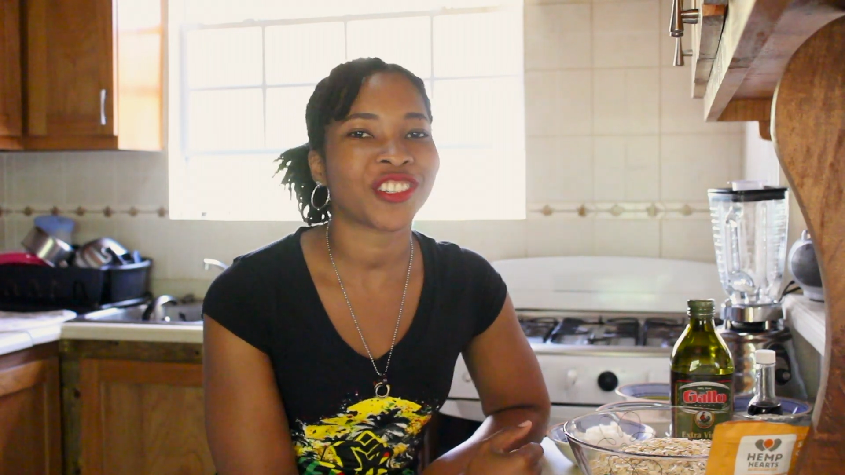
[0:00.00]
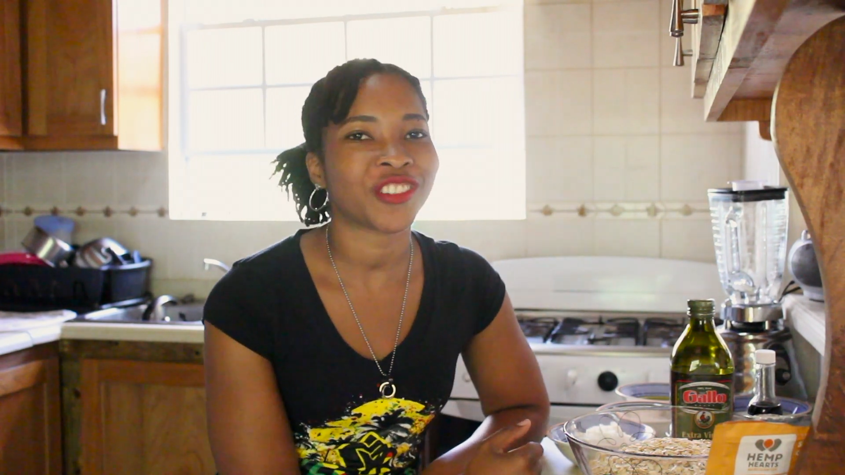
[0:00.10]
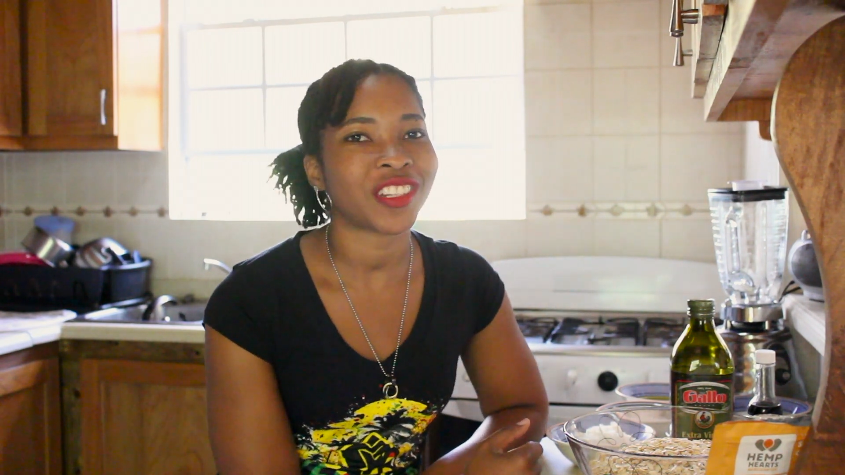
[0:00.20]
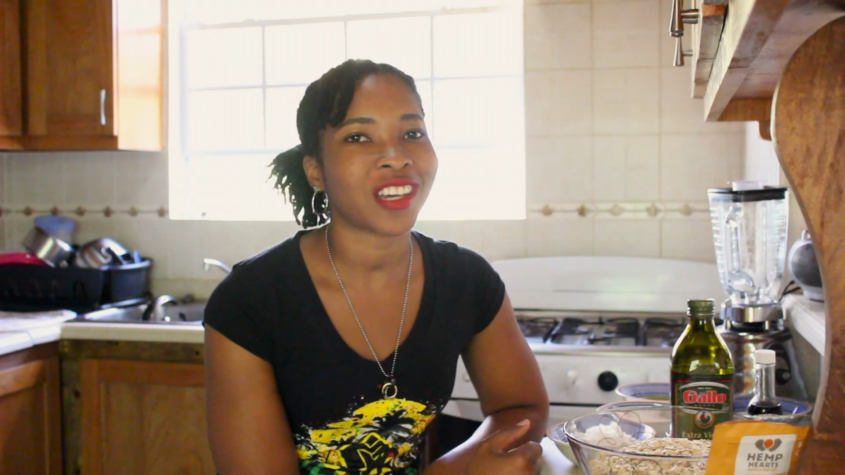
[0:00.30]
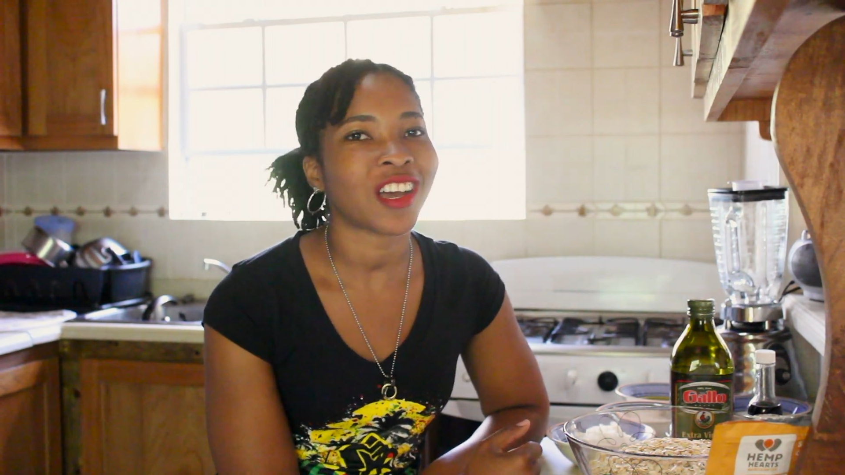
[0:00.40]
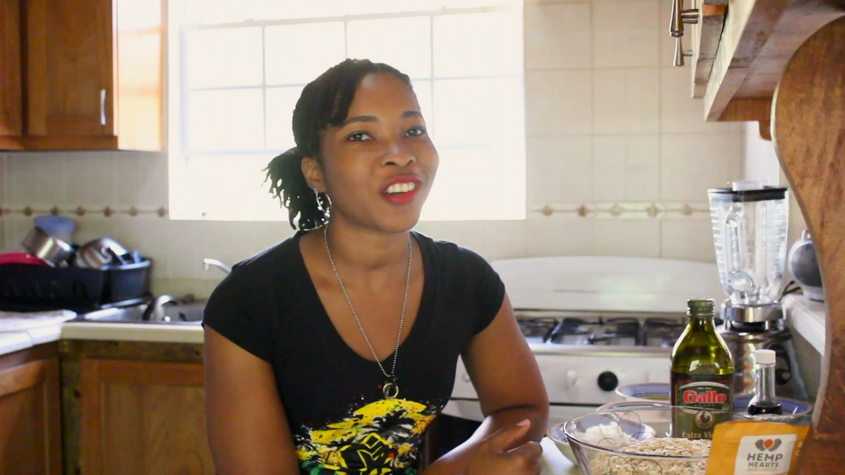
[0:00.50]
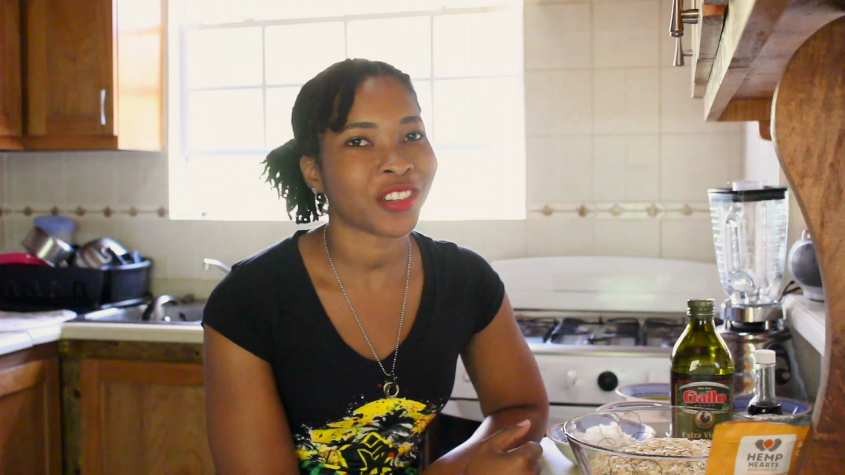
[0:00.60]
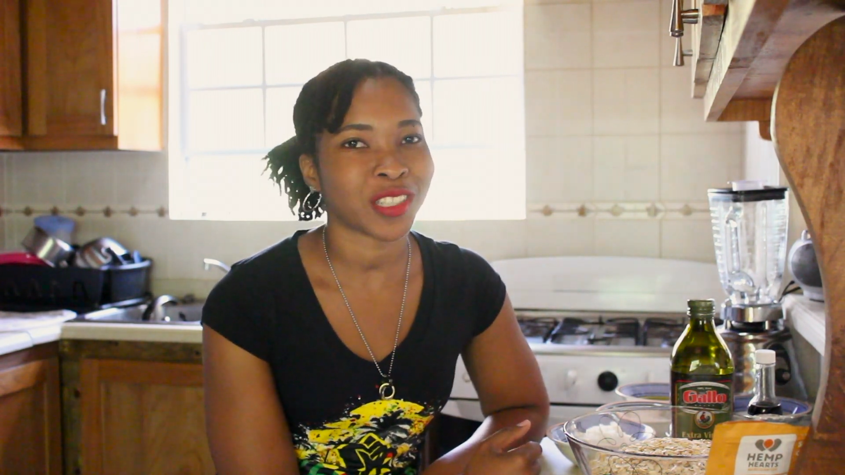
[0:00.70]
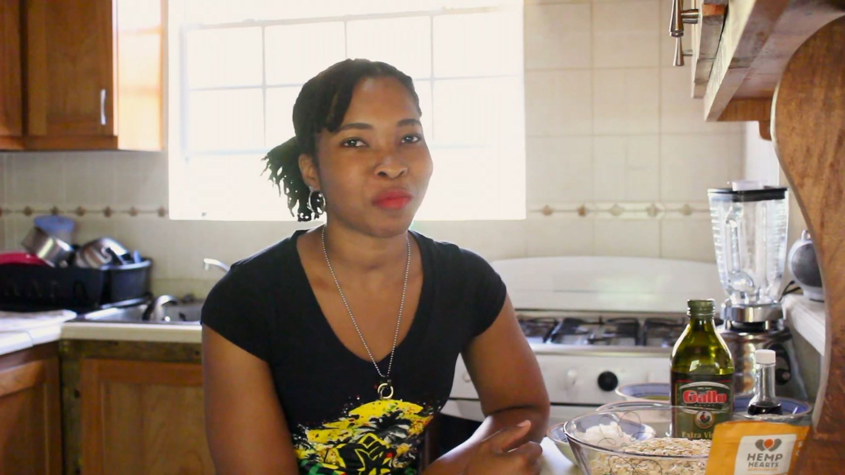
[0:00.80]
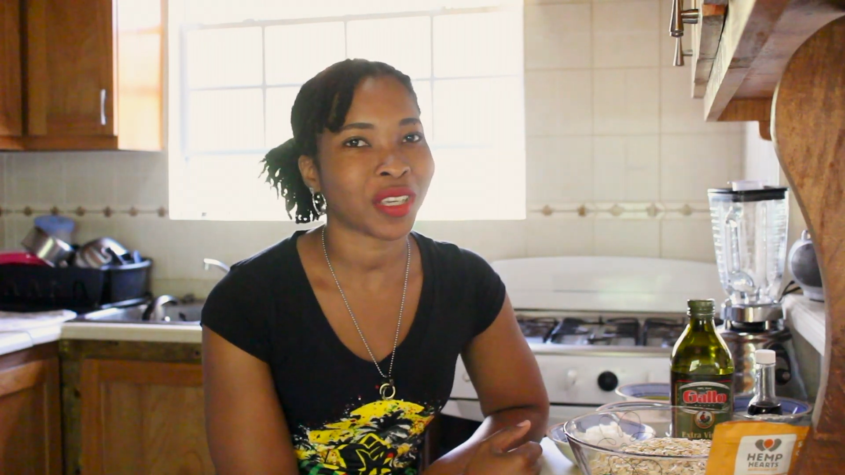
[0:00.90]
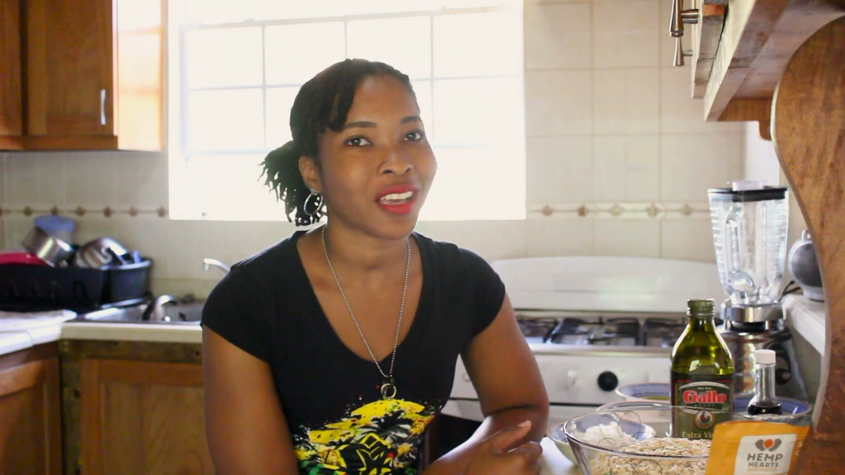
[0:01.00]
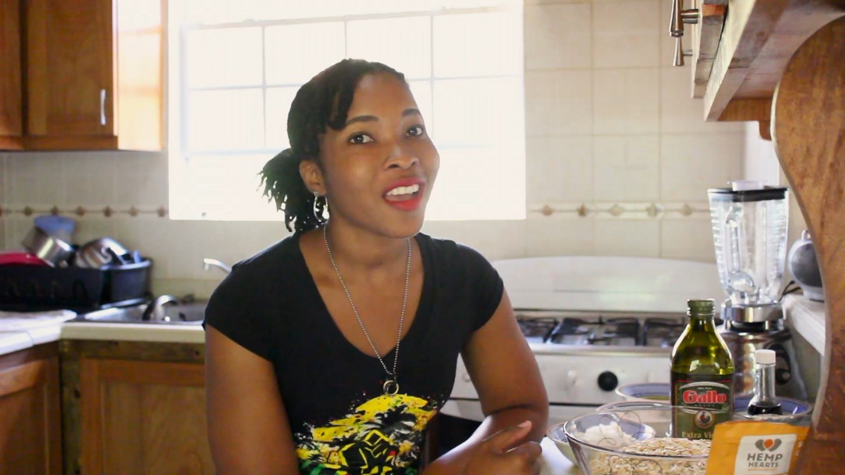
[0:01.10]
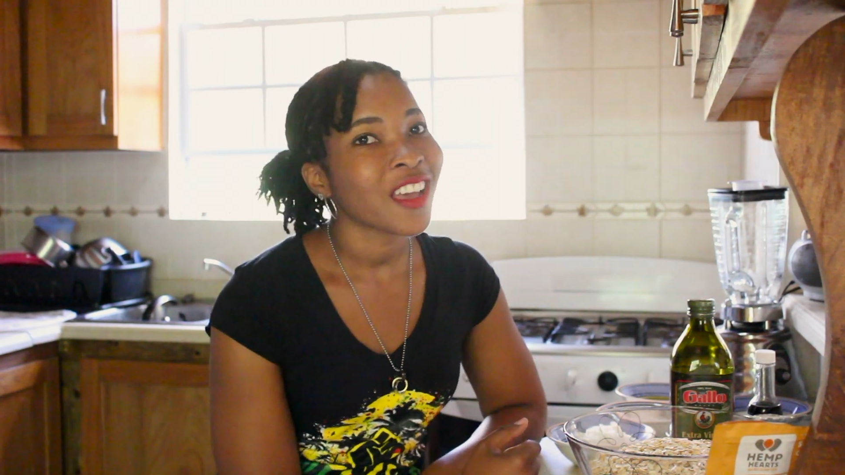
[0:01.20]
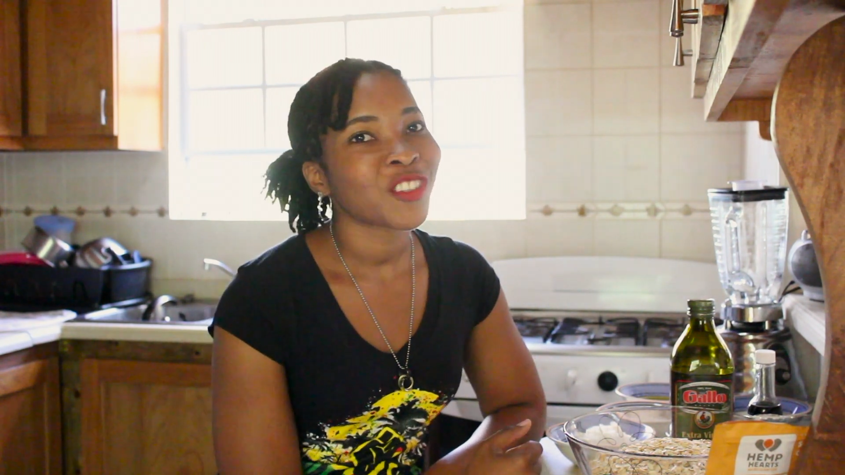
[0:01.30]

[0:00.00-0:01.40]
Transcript: granola recipe.